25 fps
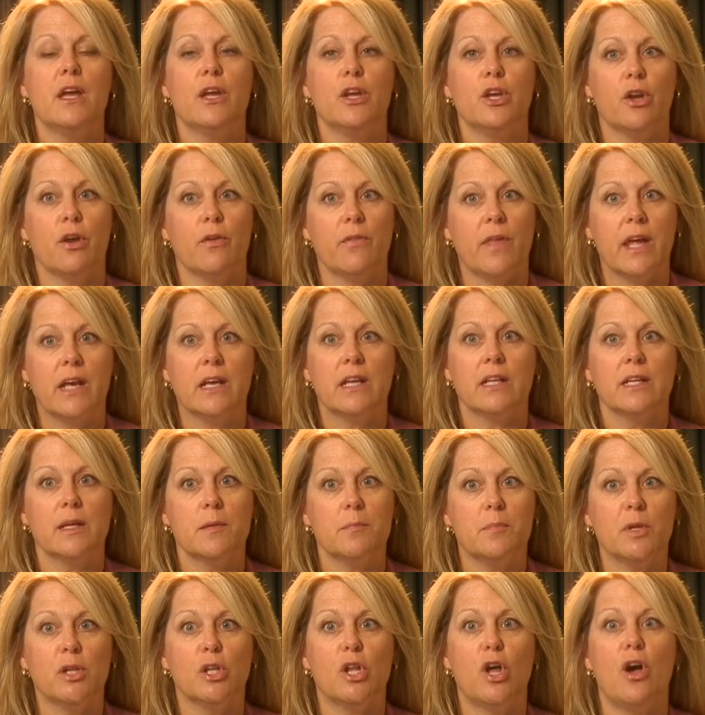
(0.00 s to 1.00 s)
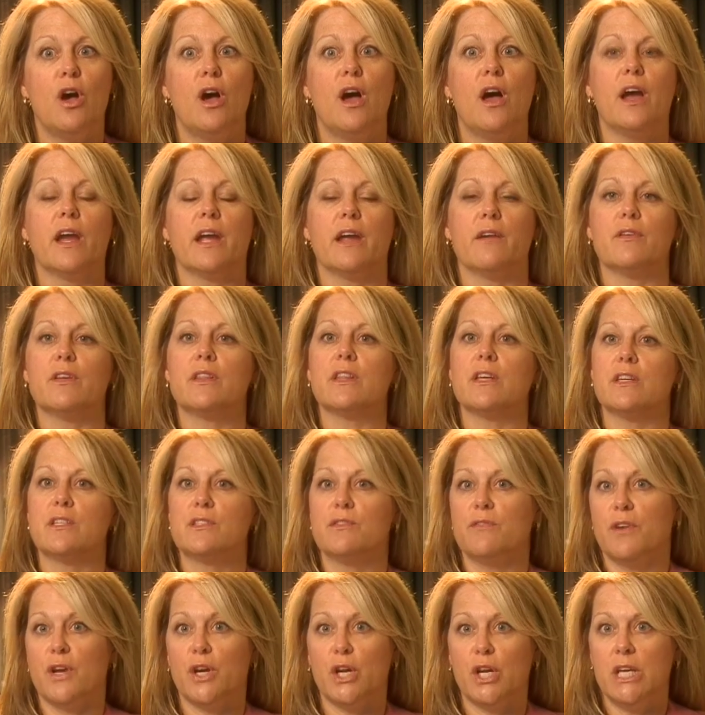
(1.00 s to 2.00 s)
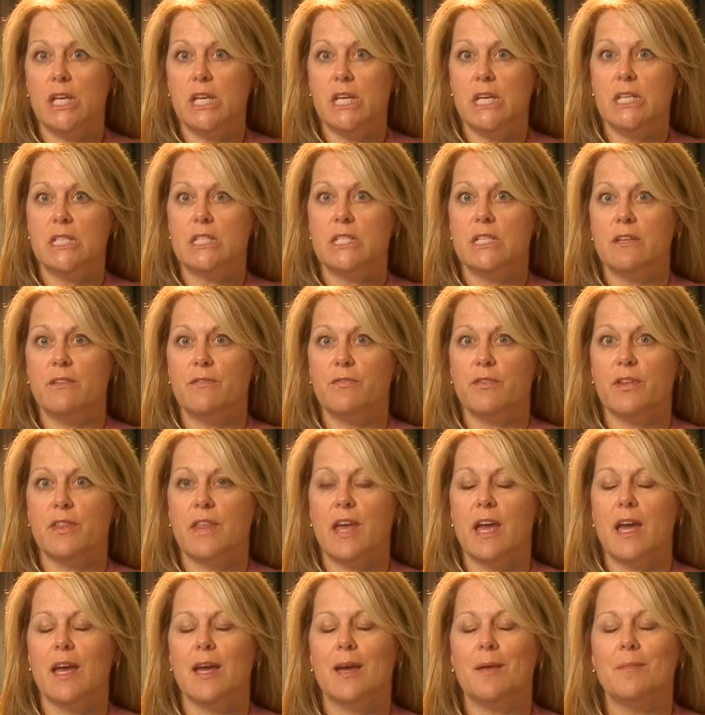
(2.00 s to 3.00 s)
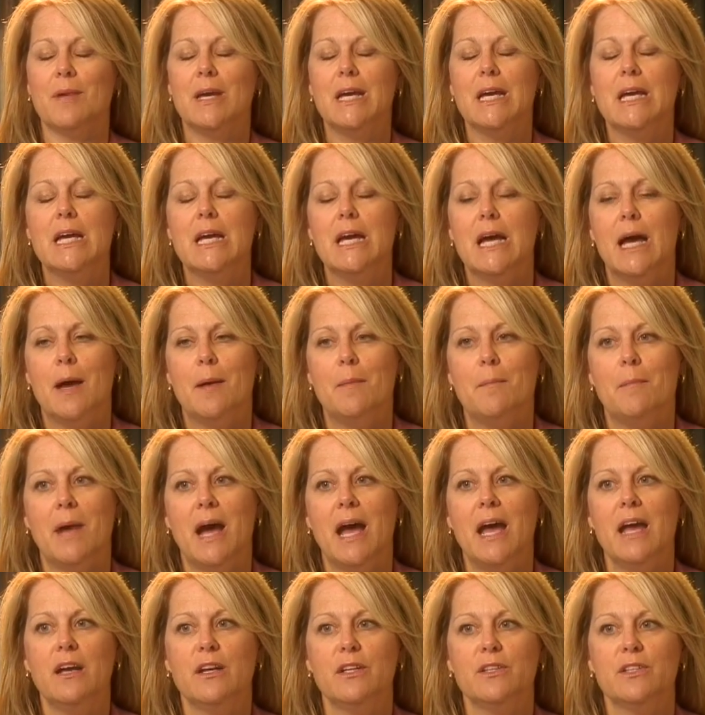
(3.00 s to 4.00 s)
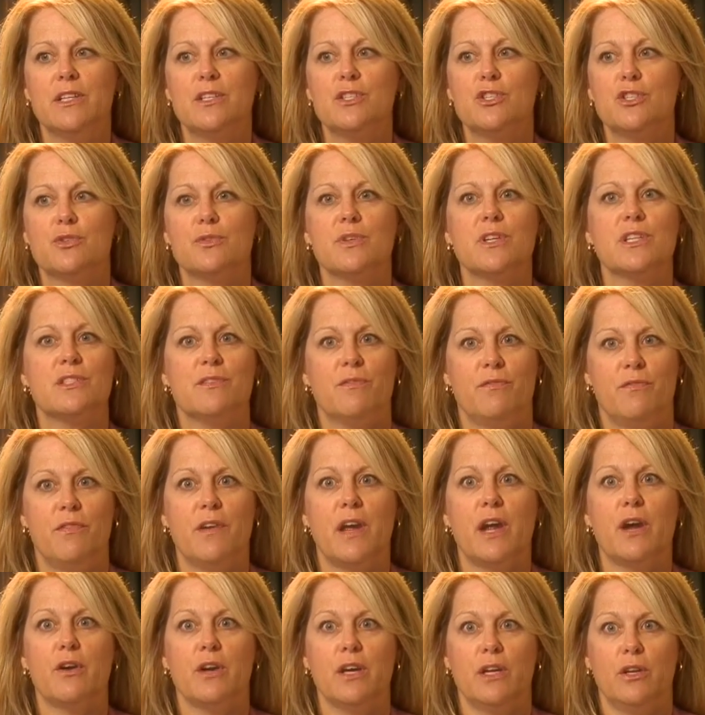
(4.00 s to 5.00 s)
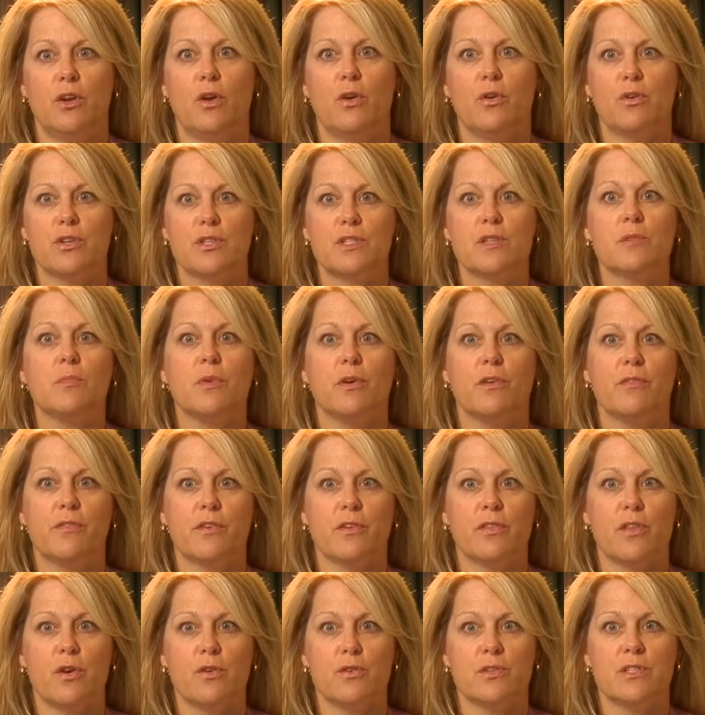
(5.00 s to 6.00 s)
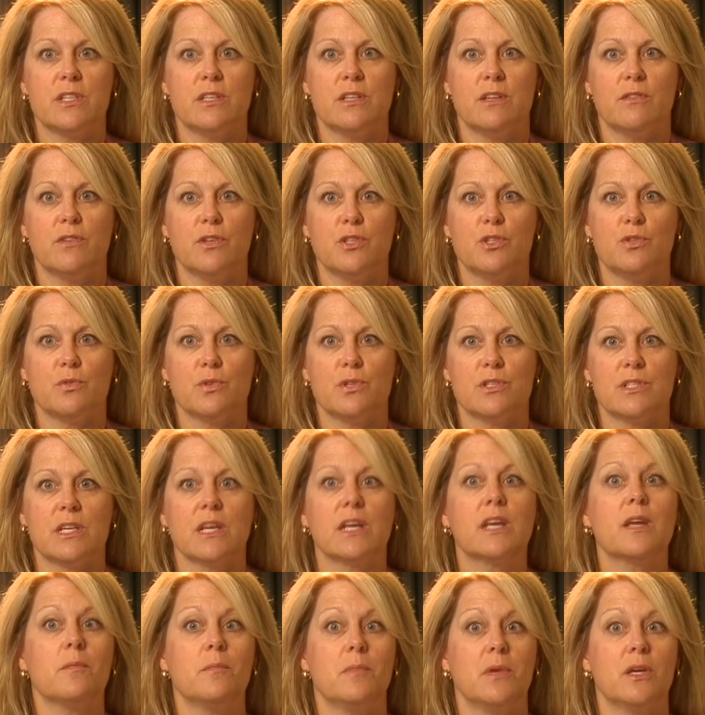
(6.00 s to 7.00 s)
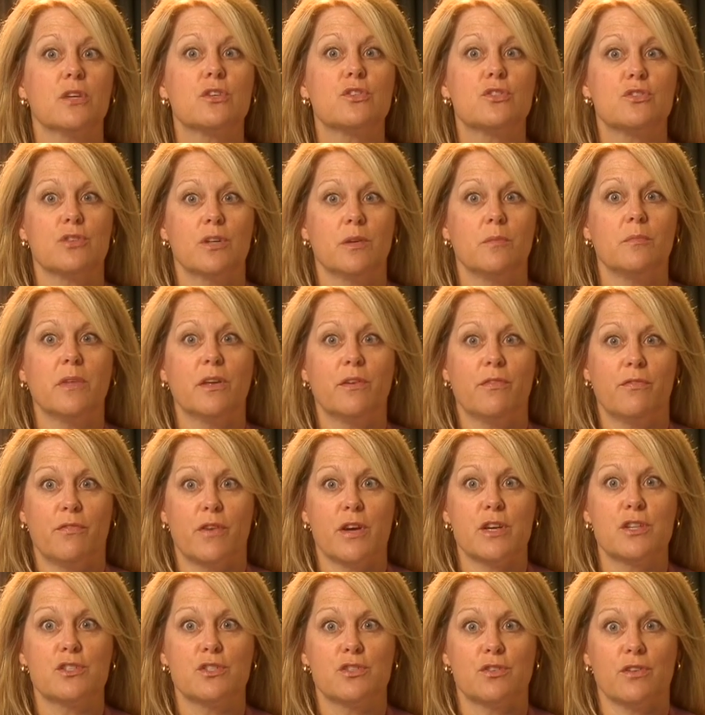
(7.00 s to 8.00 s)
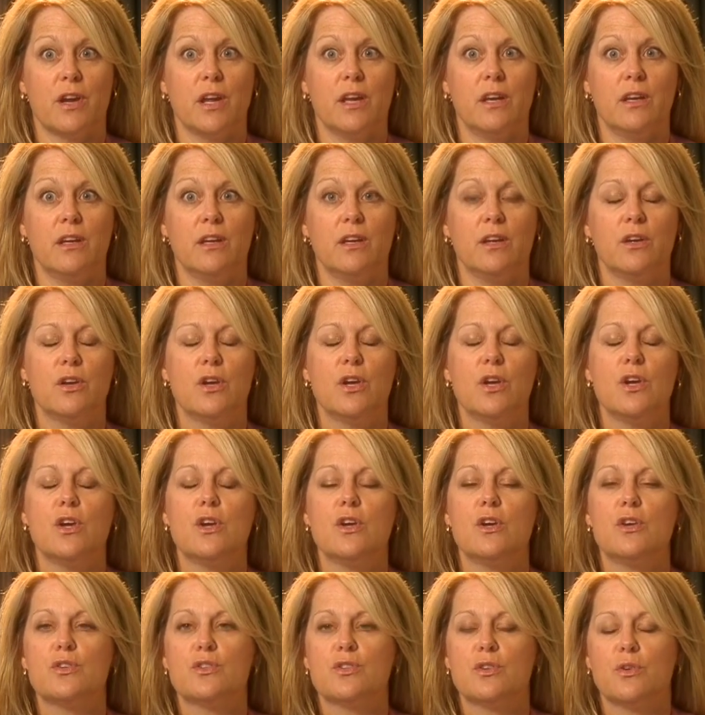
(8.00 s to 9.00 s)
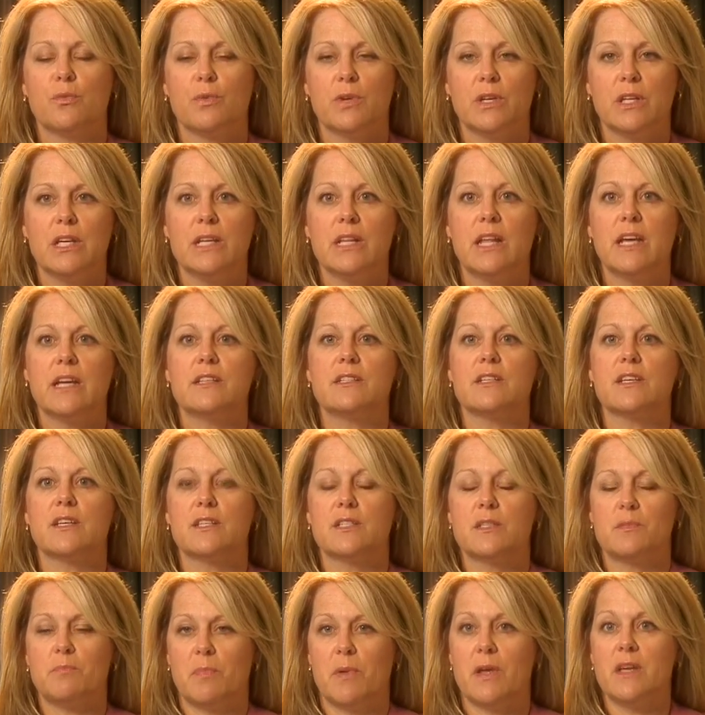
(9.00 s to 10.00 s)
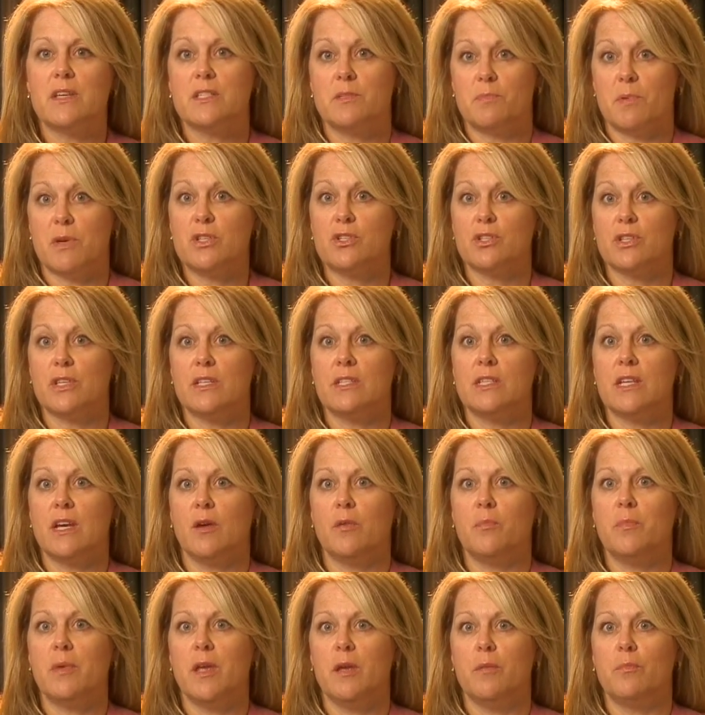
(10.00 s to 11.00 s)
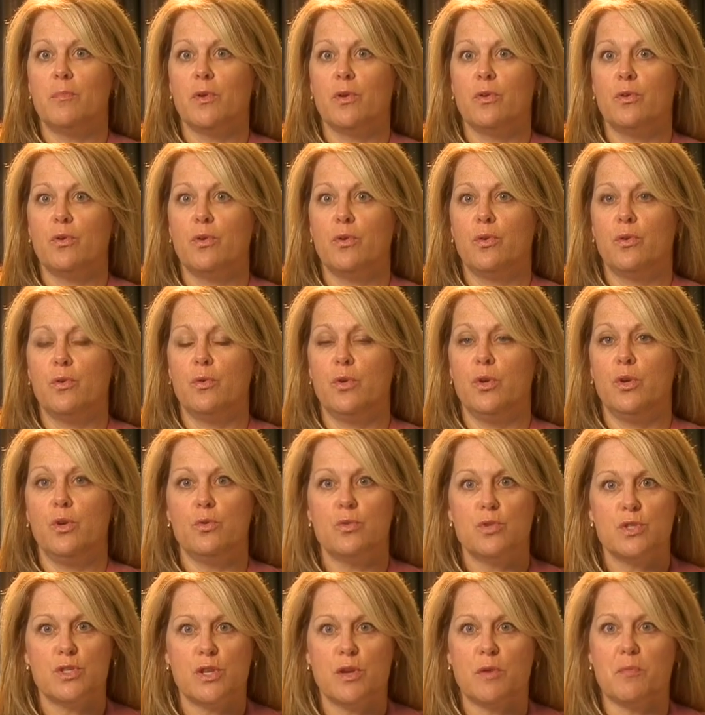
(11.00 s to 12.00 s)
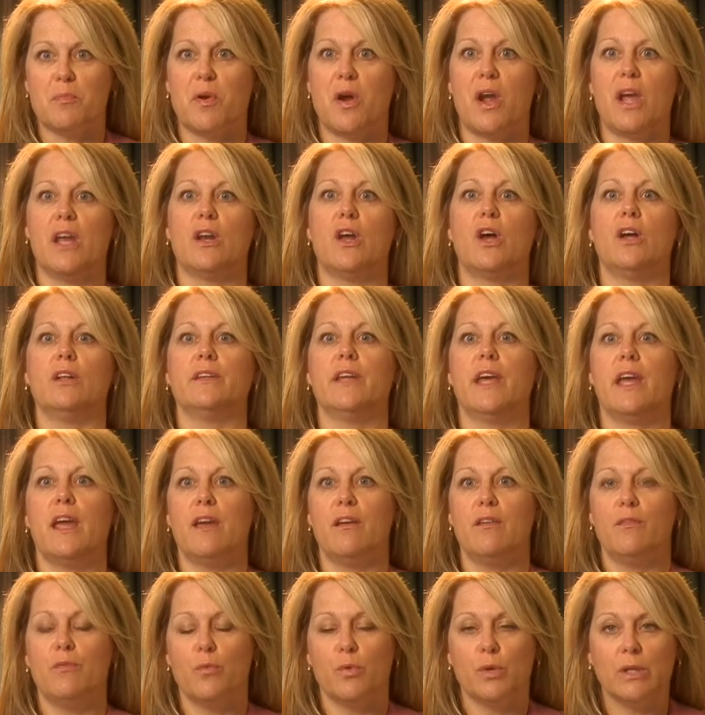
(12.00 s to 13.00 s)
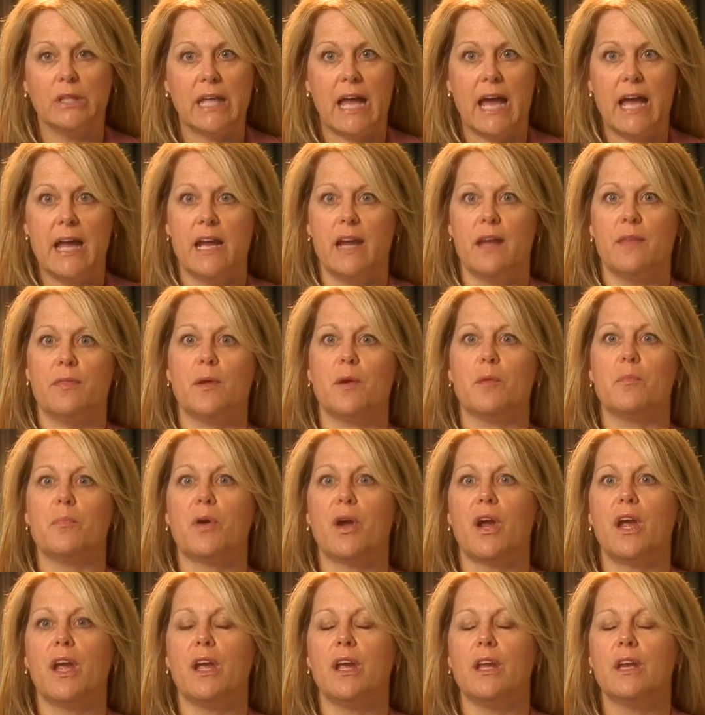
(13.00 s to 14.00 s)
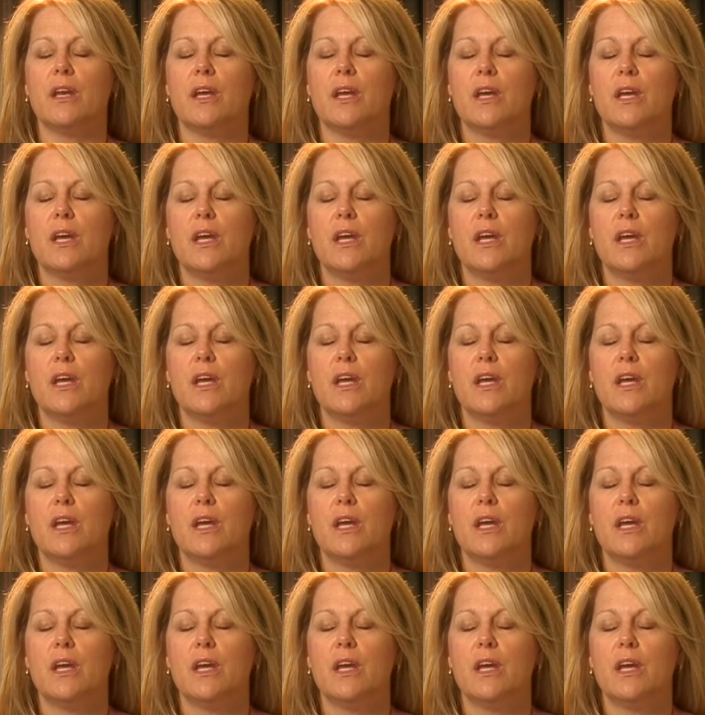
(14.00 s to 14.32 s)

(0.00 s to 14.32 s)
You know, they clip along, everything's very easy for them. A mild injury is very noticeable for those individuals and can be extremely frustrating. So I really like to especially tell people who use their brain all day, rely on their brain,